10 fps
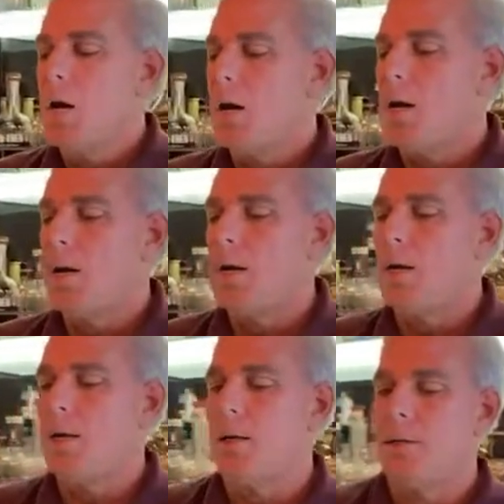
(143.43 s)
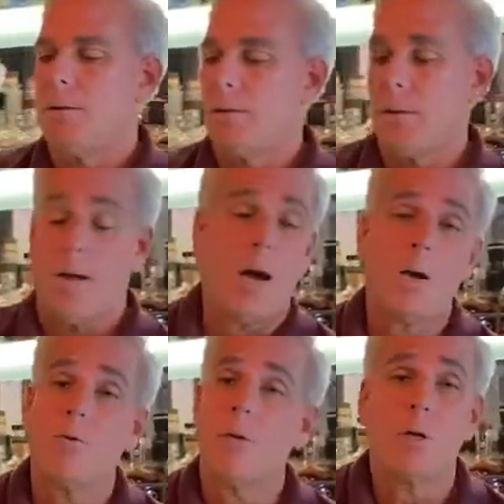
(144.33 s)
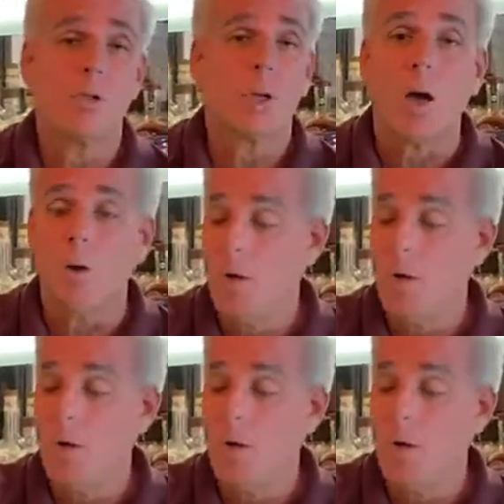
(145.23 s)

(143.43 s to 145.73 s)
100 years ago,